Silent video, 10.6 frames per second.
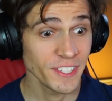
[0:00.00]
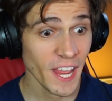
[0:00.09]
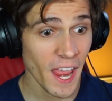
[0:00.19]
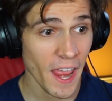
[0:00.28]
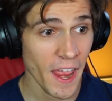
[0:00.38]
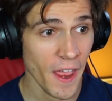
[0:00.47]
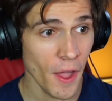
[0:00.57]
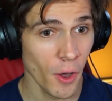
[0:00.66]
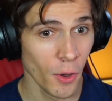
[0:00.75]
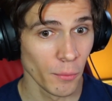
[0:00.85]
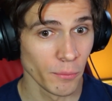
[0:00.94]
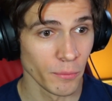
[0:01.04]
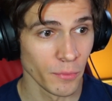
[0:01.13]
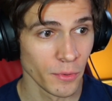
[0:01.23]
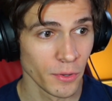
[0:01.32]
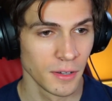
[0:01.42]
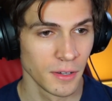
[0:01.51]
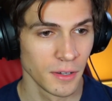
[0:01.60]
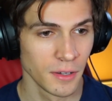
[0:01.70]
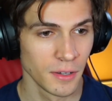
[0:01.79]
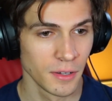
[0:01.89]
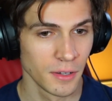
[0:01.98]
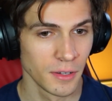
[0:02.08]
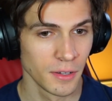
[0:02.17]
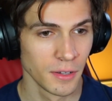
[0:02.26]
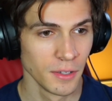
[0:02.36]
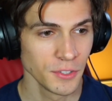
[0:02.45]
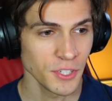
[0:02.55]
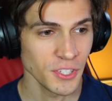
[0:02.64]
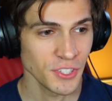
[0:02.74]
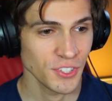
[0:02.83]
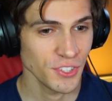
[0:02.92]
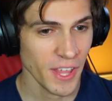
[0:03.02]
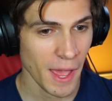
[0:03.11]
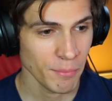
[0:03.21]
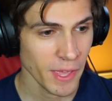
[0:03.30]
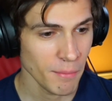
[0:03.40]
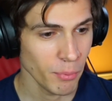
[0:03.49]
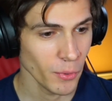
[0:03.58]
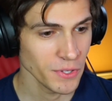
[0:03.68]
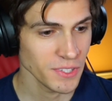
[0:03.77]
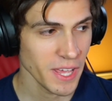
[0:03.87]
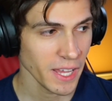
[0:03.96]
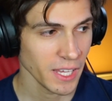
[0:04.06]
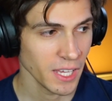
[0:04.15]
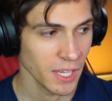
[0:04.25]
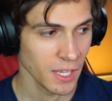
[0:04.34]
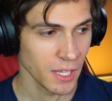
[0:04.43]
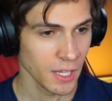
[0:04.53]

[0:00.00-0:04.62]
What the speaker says: Damn! Just snap that boy's neck!